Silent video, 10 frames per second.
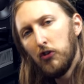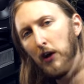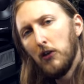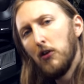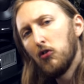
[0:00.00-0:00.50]

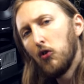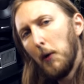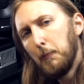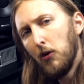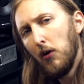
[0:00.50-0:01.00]
check the
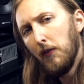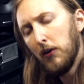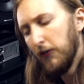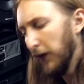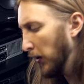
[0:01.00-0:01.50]
description of
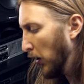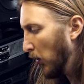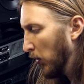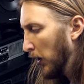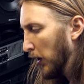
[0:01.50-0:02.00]
this
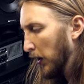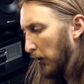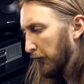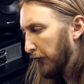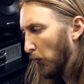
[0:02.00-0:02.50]
video
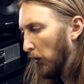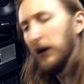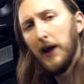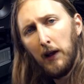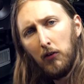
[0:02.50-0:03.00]
for
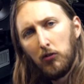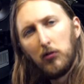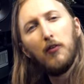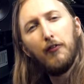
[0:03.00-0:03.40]
links.